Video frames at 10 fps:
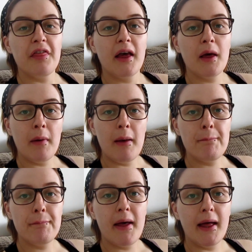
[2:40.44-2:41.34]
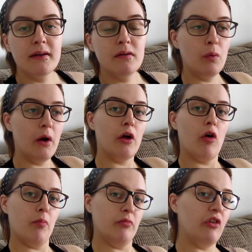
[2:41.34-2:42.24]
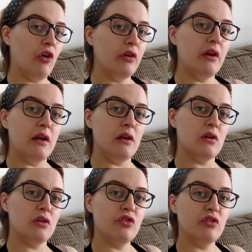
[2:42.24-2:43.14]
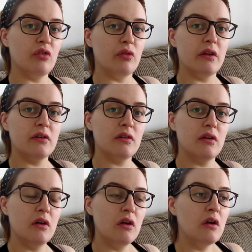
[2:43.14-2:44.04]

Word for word: I think I might pin where it comes down here just so that